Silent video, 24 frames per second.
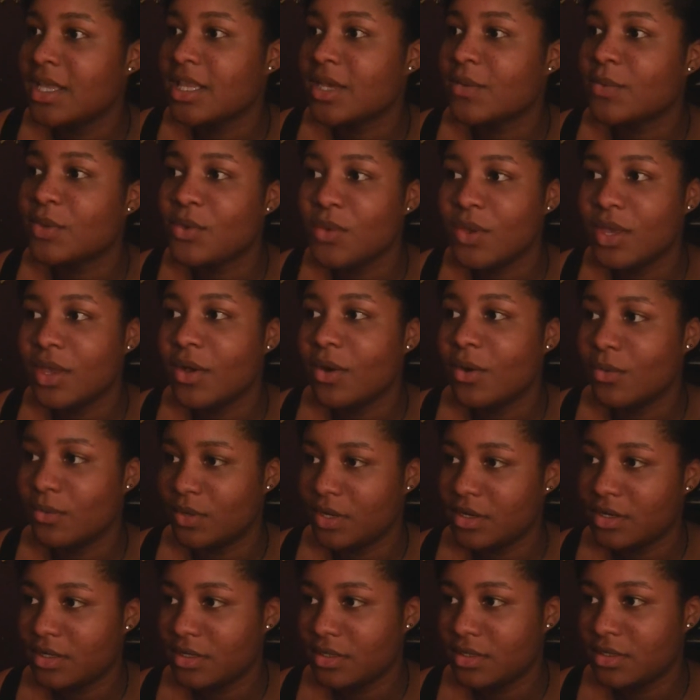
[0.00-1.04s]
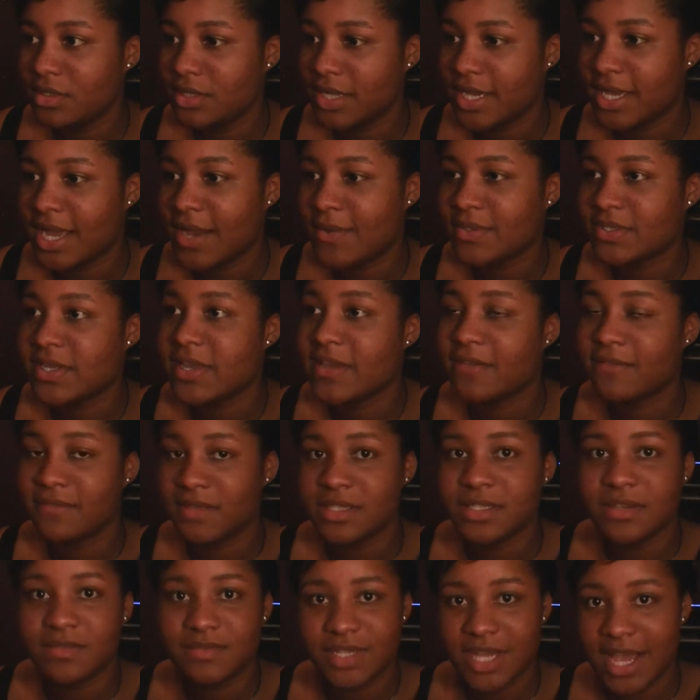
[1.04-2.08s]
Like when you get older, like how it's like
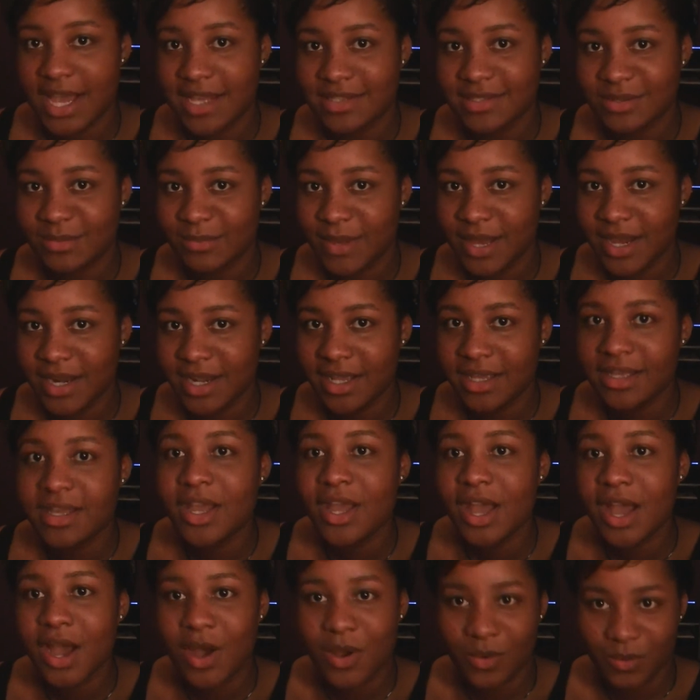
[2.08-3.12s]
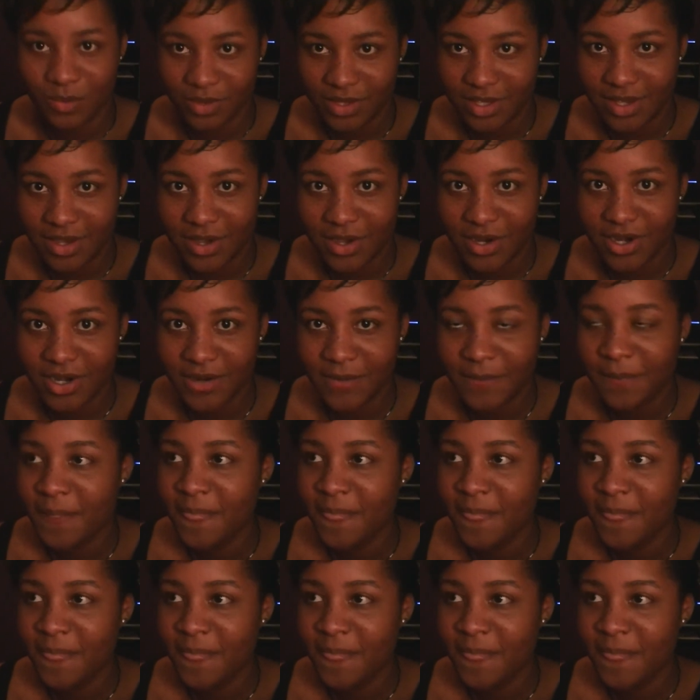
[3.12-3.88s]
offensive to ask somebody how old they are.